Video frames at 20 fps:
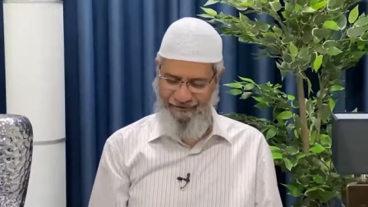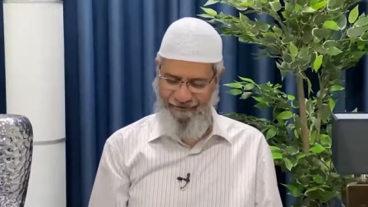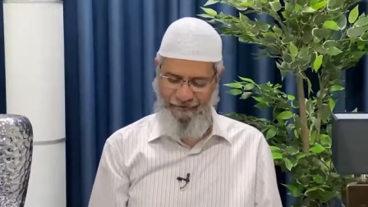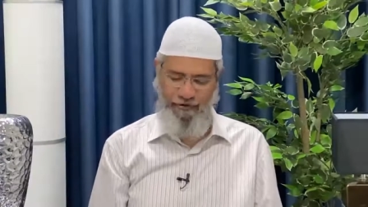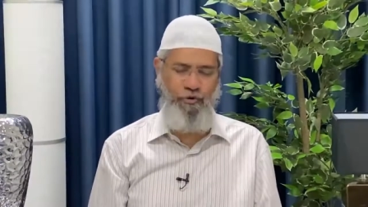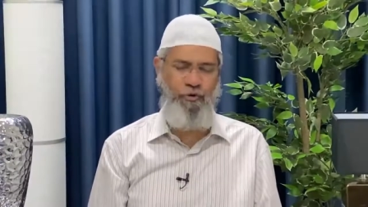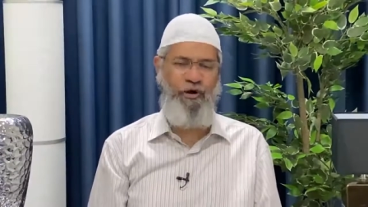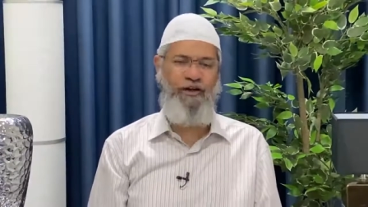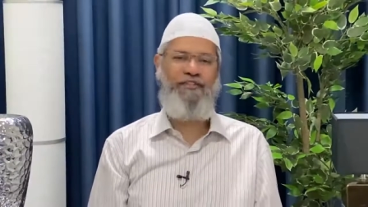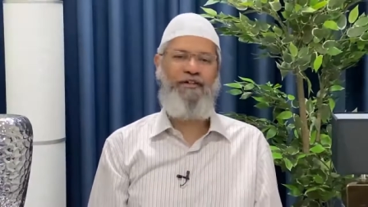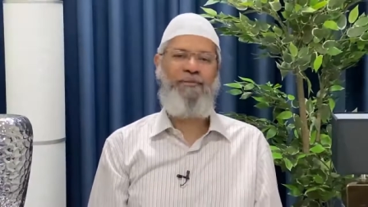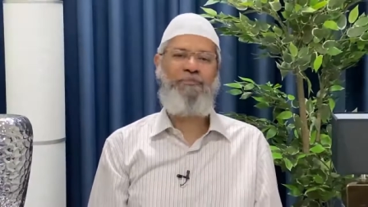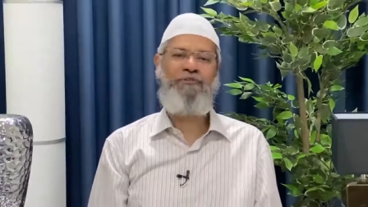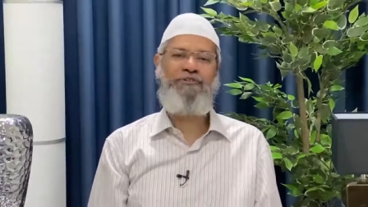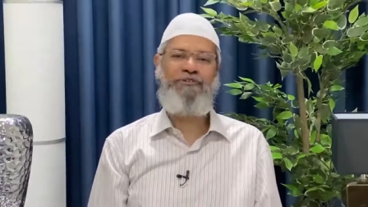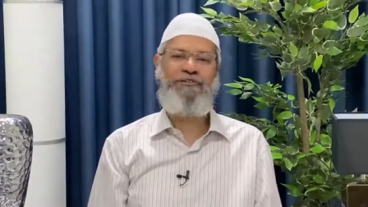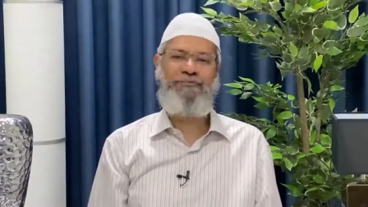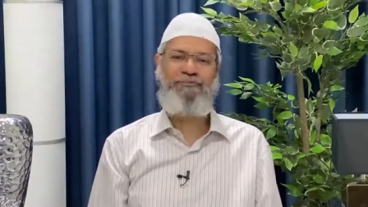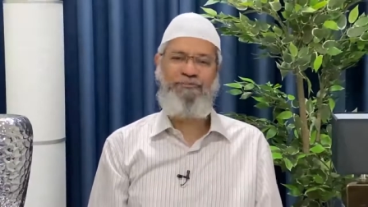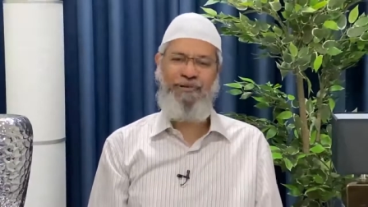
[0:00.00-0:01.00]
few other
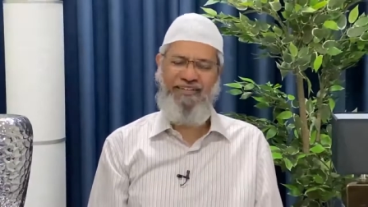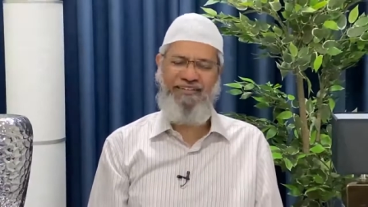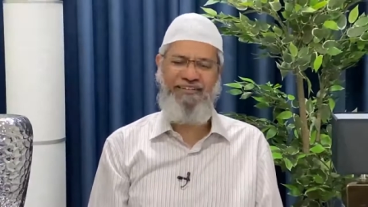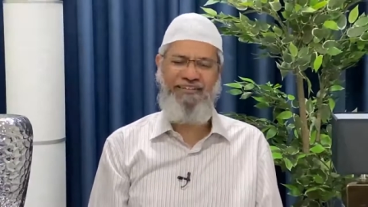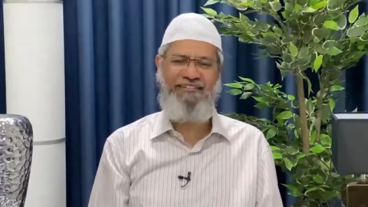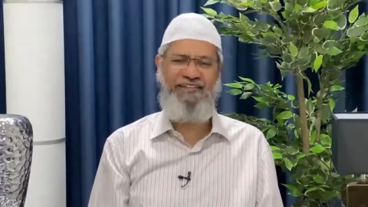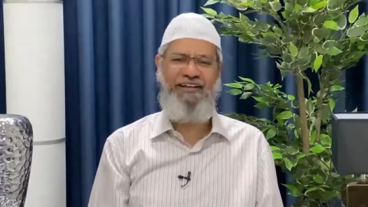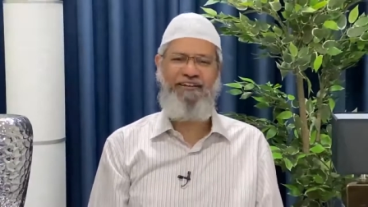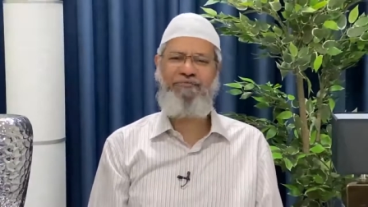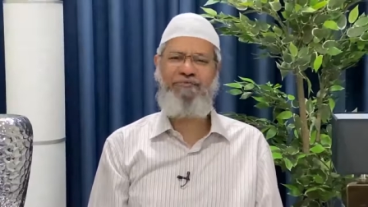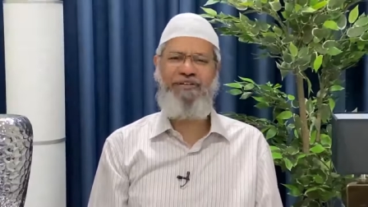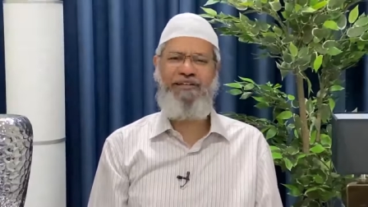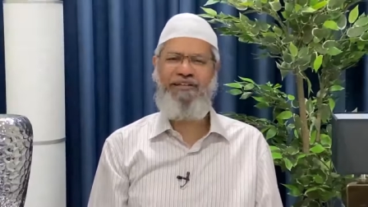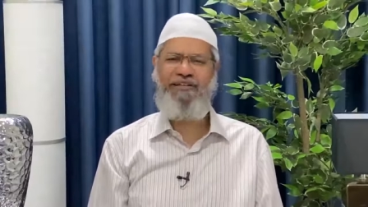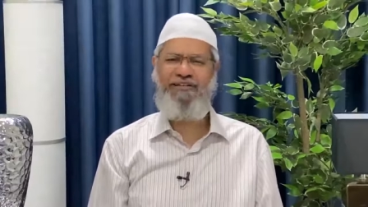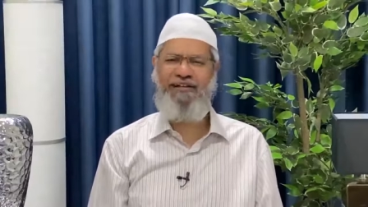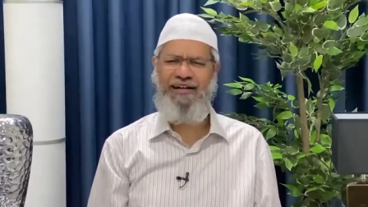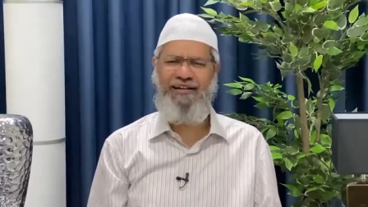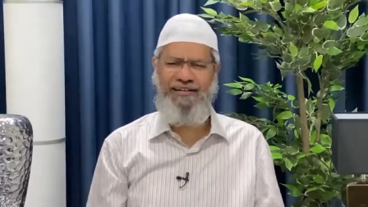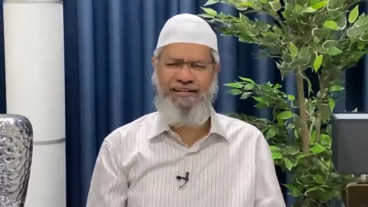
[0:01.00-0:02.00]
Muslim brothers have
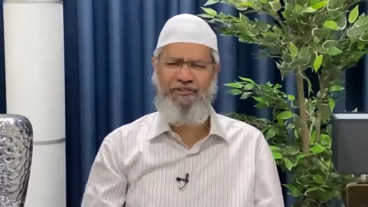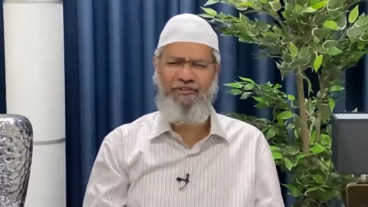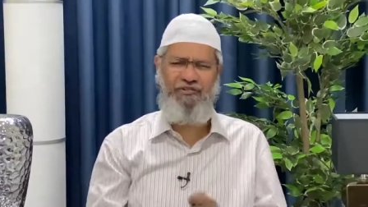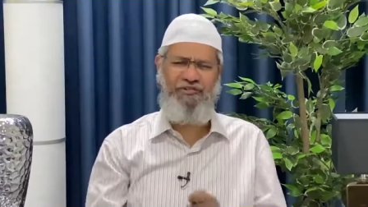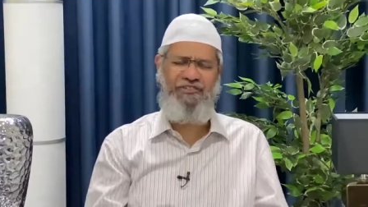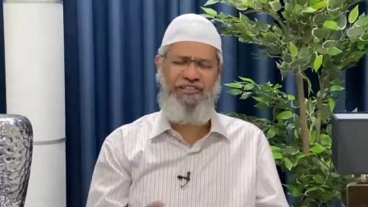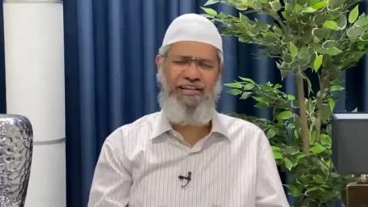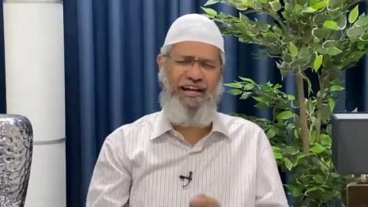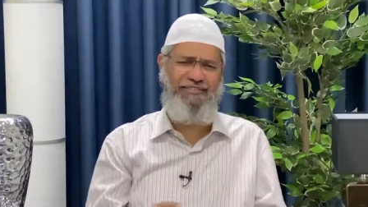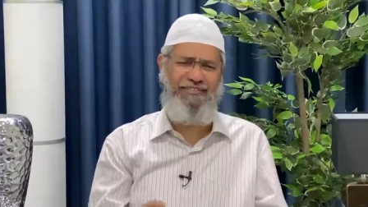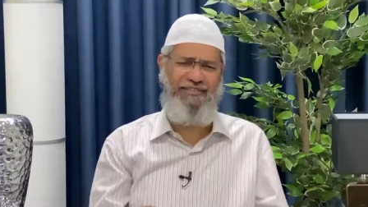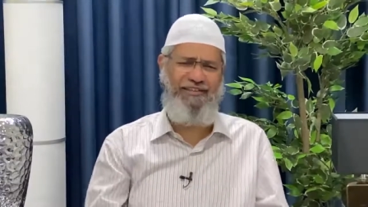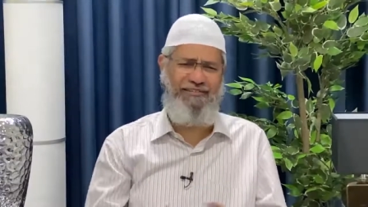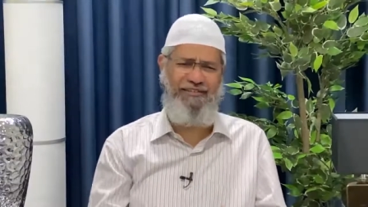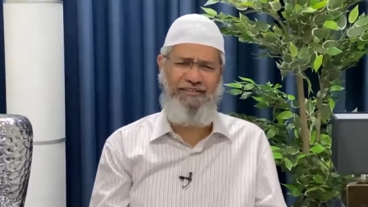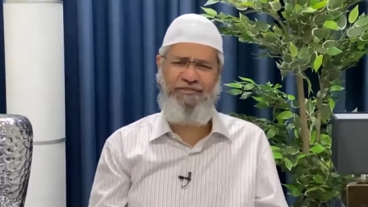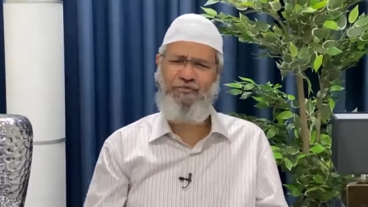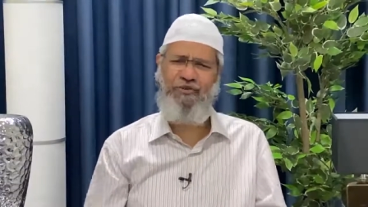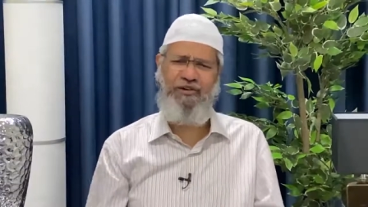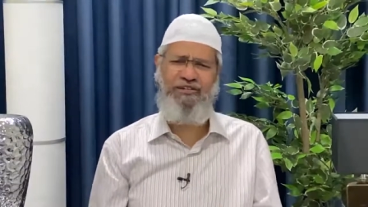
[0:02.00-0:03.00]
been continuously
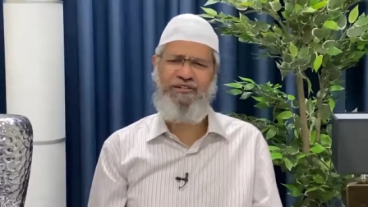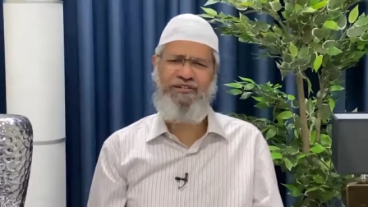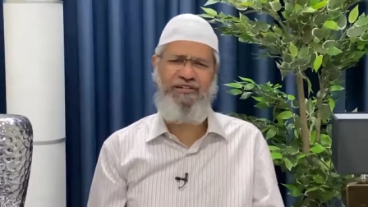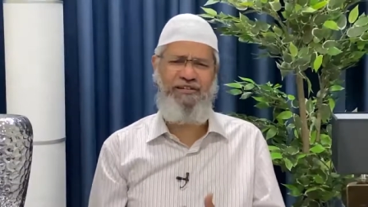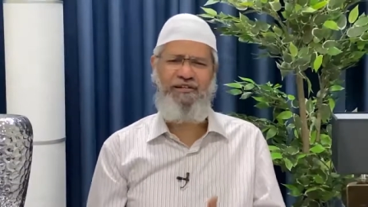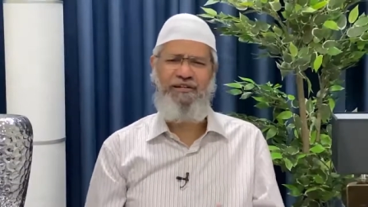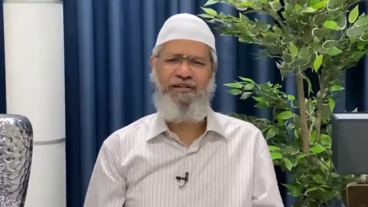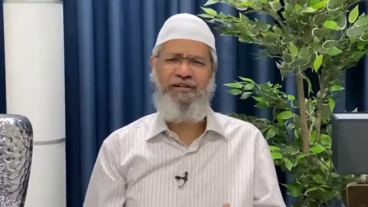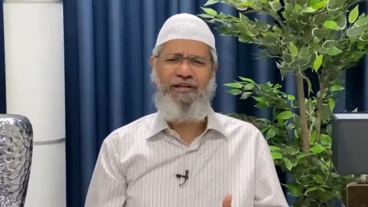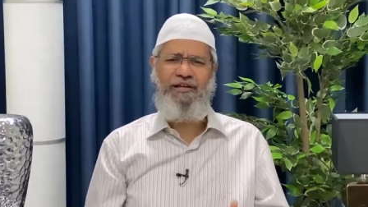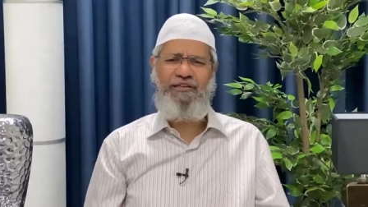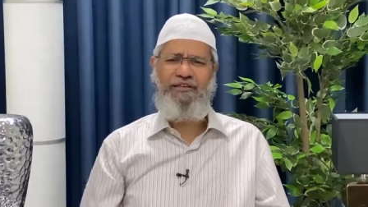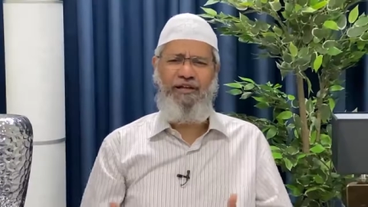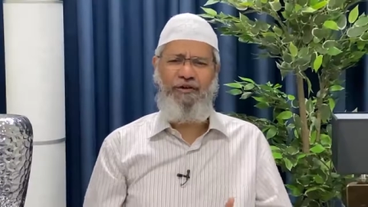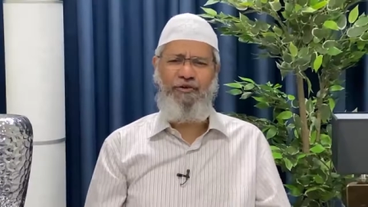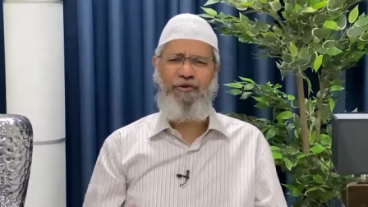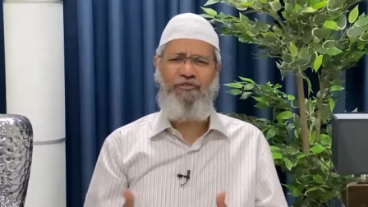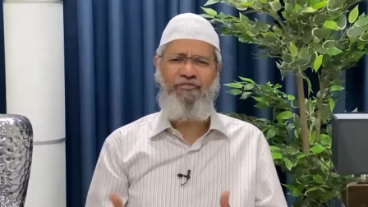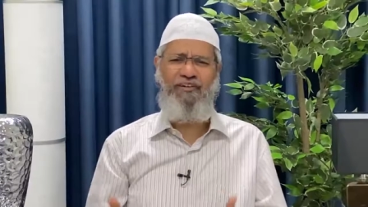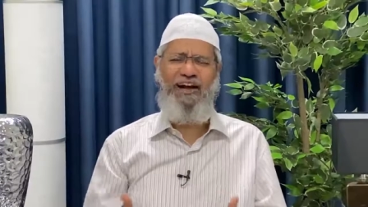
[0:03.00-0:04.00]
asking this question
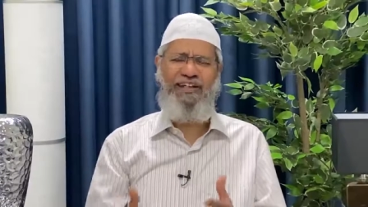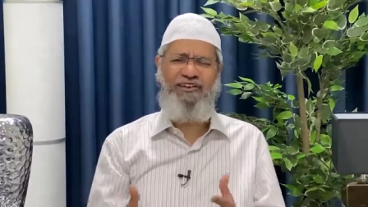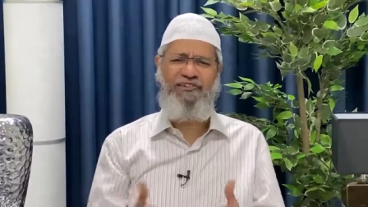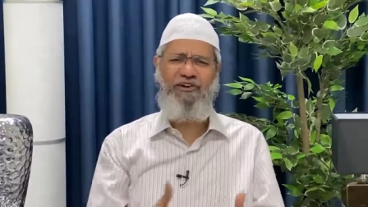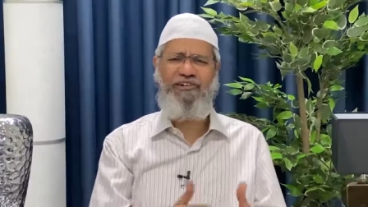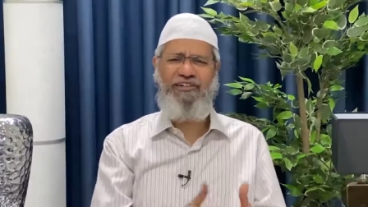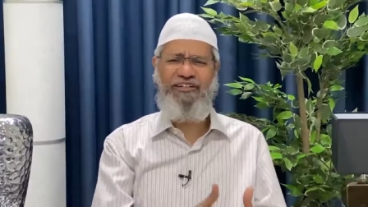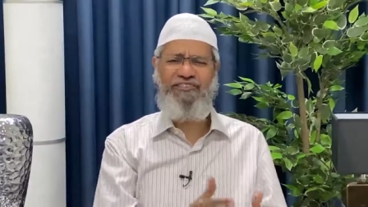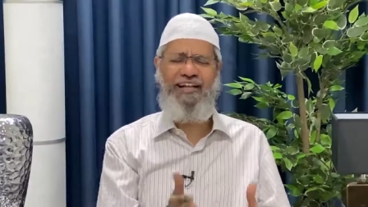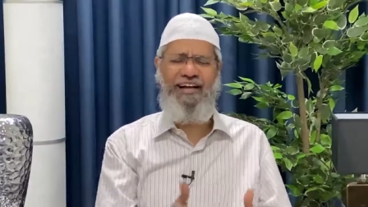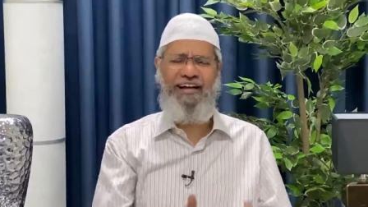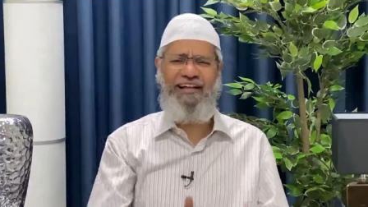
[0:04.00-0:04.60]
that, oh, why Dr.